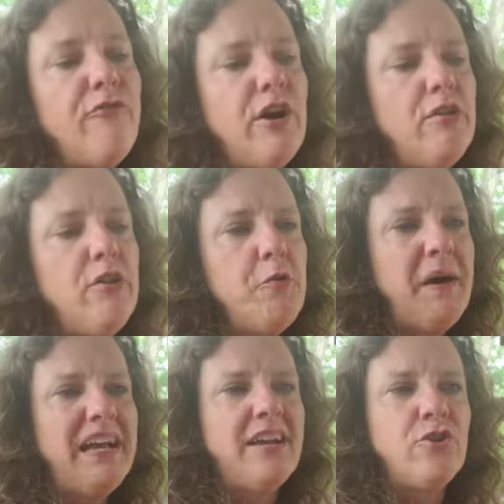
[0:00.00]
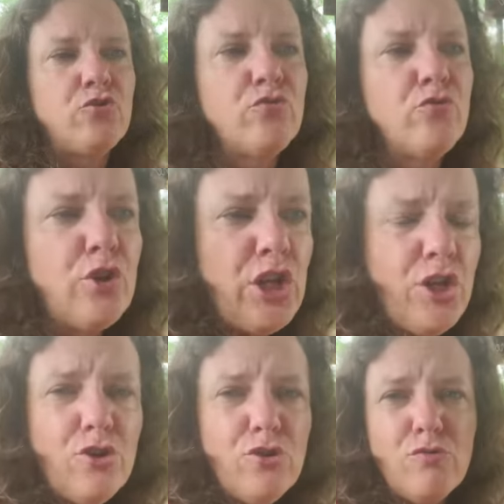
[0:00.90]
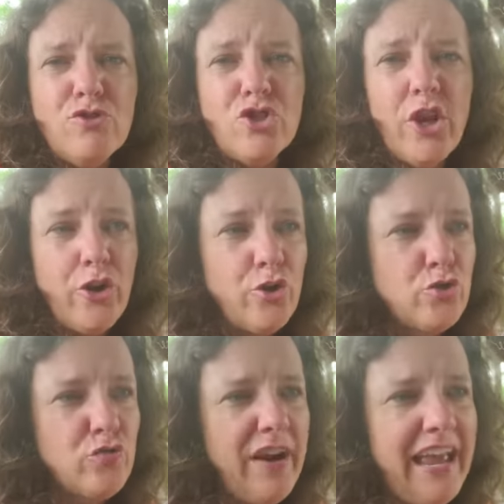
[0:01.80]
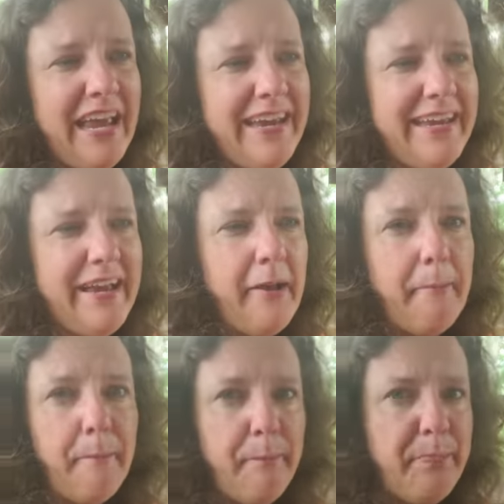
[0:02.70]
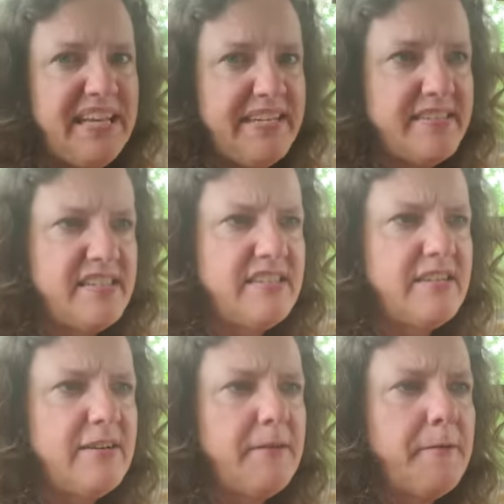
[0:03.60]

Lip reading: followed by a huge gray beast.